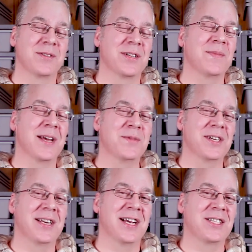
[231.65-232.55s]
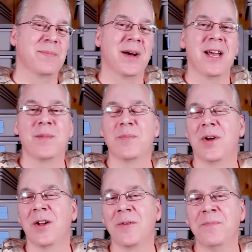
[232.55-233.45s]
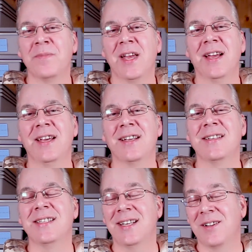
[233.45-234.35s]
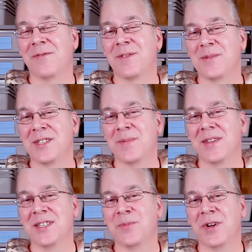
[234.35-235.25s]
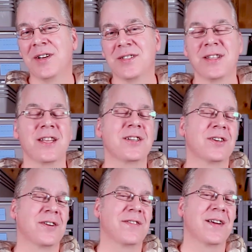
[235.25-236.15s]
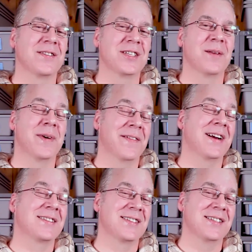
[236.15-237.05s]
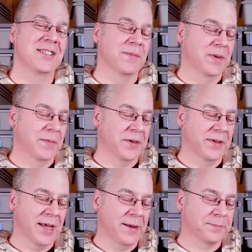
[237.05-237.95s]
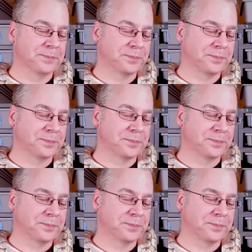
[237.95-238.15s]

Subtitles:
So sometimes you can actually buy them in bulk and get a deal from some of these breeders and then turn around and sell them. I've actually seen some people do that.